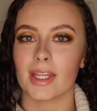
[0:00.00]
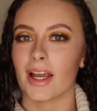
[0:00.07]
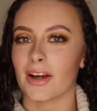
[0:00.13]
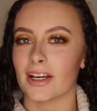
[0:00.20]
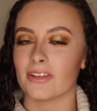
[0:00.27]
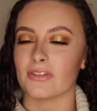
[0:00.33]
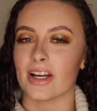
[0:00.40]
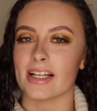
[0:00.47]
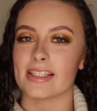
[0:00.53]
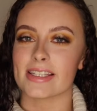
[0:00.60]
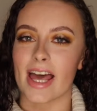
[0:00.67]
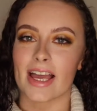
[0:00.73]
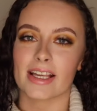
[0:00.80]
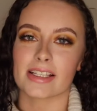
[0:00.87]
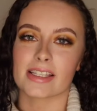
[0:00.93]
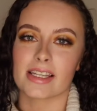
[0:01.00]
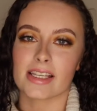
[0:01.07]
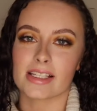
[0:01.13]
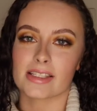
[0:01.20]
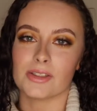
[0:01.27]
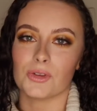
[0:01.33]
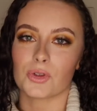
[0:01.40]
Alright friends, that is
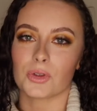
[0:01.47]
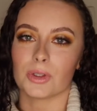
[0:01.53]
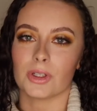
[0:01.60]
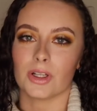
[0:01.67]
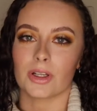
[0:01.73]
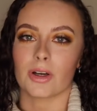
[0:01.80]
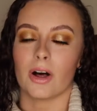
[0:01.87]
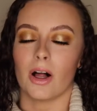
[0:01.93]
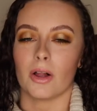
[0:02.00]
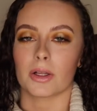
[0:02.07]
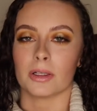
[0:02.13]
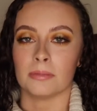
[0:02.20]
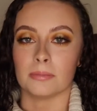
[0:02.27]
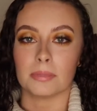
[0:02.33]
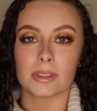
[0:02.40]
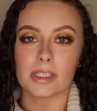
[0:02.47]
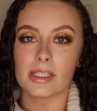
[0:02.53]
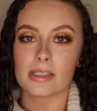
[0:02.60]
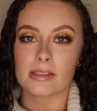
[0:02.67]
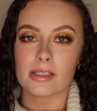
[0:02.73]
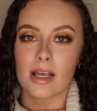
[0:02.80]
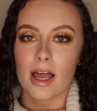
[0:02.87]
this neutral look all
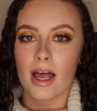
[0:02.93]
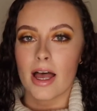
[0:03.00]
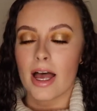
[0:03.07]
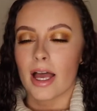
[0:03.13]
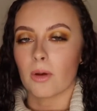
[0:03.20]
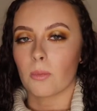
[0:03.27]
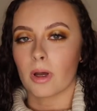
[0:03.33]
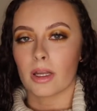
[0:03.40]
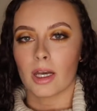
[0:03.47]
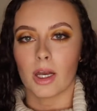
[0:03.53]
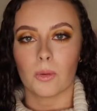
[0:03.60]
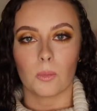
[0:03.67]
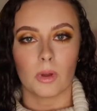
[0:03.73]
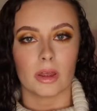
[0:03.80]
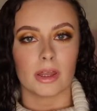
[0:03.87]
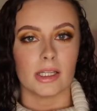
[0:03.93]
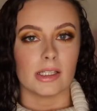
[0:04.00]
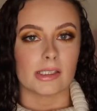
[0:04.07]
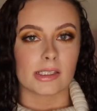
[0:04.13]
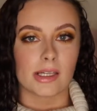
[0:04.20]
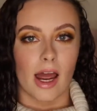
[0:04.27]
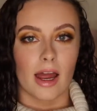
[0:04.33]
complete. I went in with the
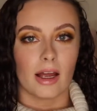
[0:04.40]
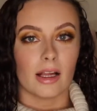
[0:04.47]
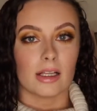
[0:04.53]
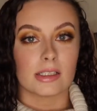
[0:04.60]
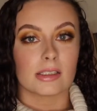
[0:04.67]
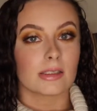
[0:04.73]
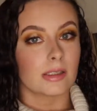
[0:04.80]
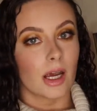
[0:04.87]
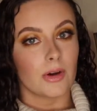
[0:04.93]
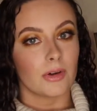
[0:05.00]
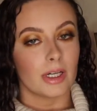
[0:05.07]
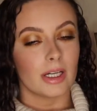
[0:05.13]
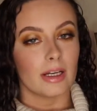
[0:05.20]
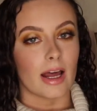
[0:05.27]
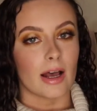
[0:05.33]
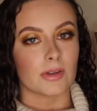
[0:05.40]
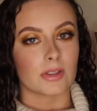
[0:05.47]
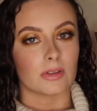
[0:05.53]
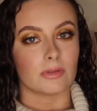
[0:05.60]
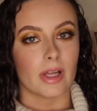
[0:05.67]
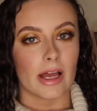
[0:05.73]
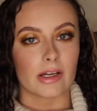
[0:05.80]
style Siren in House
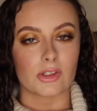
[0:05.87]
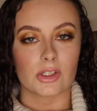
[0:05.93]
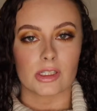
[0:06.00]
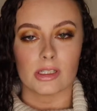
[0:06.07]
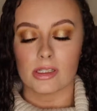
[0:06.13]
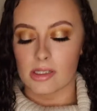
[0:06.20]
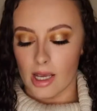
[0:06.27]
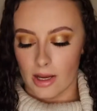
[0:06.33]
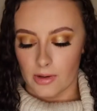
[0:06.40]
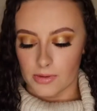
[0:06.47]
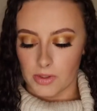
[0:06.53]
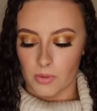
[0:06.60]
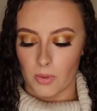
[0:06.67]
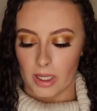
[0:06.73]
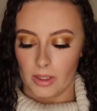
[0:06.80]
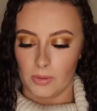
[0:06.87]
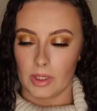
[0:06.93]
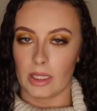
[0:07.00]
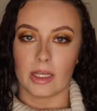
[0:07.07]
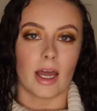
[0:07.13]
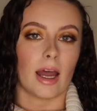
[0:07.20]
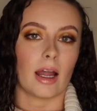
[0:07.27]
of Lashes. I also went in with
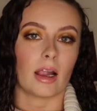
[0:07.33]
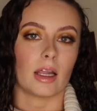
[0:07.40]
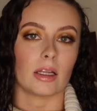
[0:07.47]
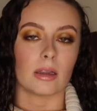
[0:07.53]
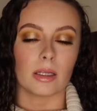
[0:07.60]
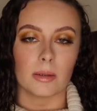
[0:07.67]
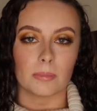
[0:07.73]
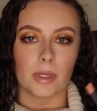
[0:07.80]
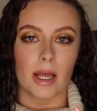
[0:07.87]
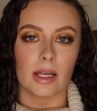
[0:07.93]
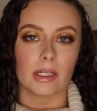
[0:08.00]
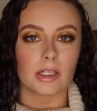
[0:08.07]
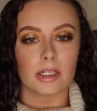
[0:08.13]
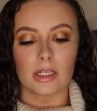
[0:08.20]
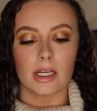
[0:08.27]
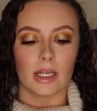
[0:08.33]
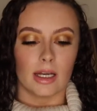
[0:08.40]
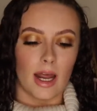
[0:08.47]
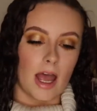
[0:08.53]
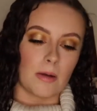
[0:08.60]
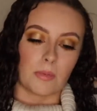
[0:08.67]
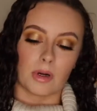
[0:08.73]
the Kylie lip liner
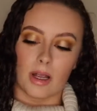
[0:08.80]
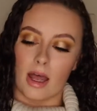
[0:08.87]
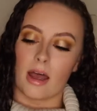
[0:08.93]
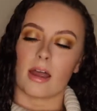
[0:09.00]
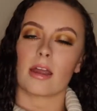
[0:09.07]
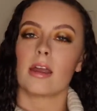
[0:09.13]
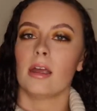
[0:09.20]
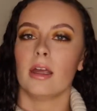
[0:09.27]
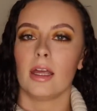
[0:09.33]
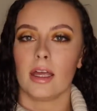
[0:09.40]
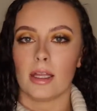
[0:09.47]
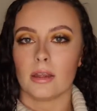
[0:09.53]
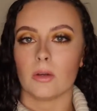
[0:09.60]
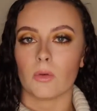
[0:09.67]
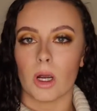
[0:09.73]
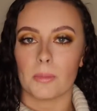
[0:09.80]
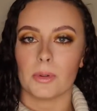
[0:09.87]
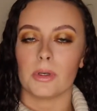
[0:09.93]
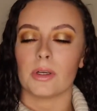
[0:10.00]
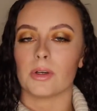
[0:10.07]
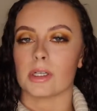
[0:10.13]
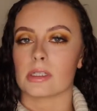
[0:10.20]
in Apricot and the Raw
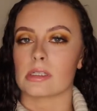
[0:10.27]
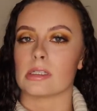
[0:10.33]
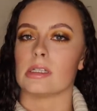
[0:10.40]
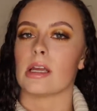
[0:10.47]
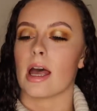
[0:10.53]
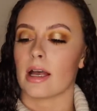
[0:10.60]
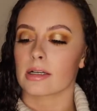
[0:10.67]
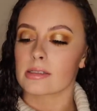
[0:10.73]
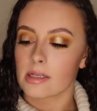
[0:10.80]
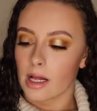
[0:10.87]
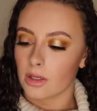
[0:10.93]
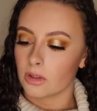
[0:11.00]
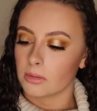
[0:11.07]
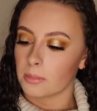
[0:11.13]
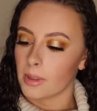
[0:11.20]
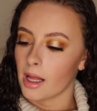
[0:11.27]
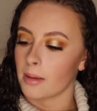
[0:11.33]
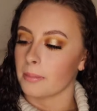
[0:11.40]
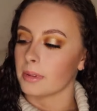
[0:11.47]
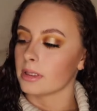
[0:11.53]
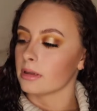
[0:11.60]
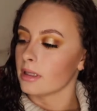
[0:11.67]
Beauty Kristi X
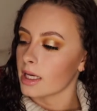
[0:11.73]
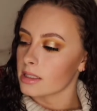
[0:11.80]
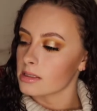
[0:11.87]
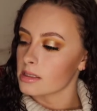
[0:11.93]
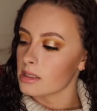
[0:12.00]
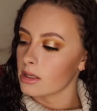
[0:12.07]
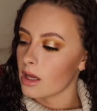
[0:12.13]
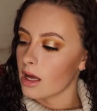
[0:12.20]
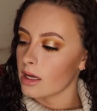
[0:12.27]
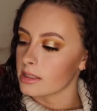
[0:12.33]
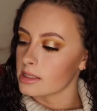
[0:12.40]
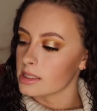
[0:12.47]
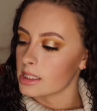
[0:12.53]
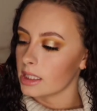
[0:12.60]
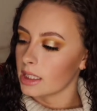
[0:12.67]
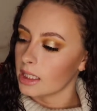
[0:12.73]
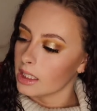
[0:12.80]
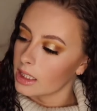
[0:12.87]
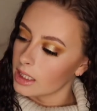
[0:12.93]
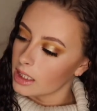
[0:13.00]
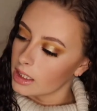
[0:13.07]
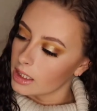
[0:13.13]
ColourPop Luxe Gloss
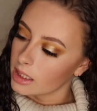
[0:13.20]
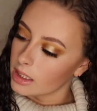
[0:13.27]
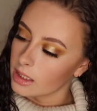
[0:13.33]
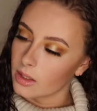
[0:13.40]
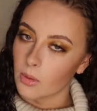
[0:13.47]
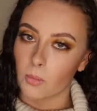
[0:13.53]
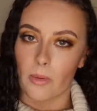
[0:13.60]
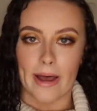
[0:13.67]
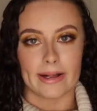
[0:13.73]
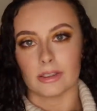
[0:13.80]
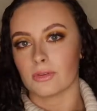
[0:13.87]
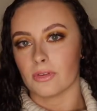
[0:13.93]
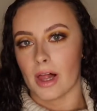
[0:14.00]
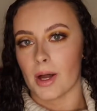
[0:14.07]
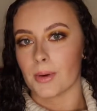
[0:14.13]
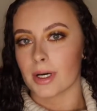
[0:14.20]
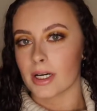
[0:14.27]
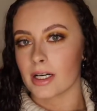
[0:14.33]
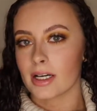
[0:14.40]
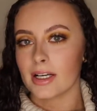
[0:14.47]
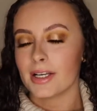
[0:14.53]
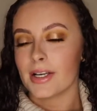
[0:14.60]
in Wildflower.